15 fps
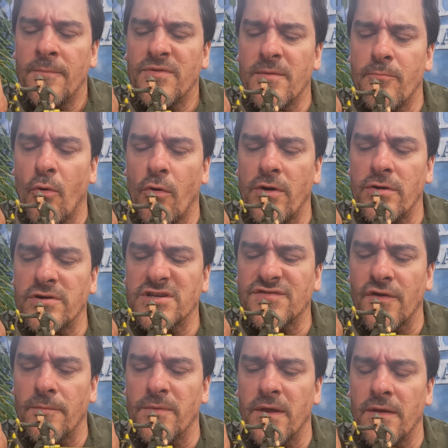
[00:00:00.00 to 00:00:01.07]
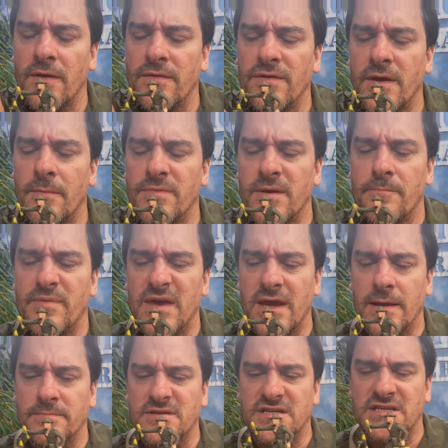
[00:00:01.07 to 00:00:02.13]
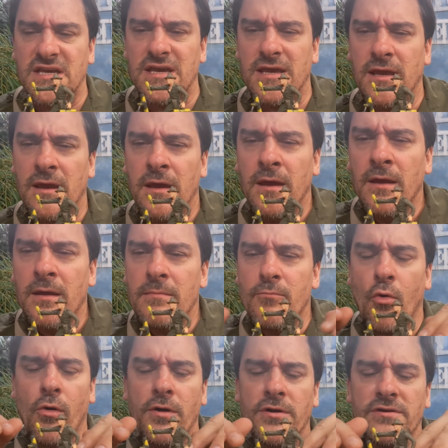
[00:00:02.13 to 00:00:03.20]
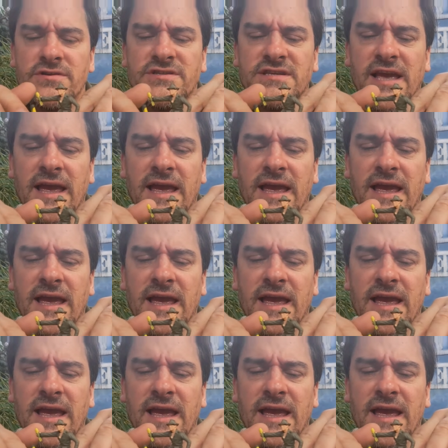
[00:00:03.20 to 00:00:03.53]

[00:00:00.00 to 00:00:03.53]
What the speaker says: The mortar is from the BMC mortars,